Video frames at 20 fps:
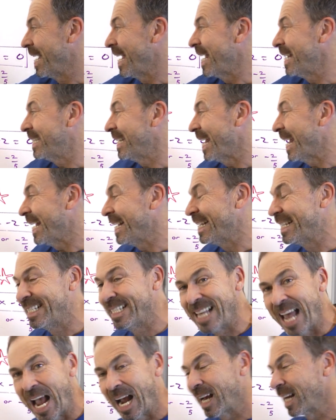it's
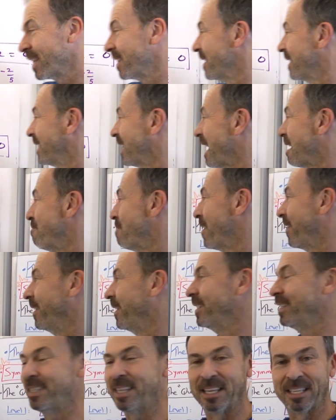exactly the same
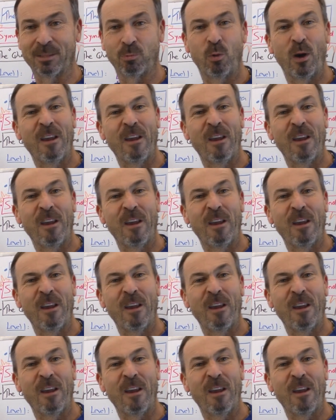method as this.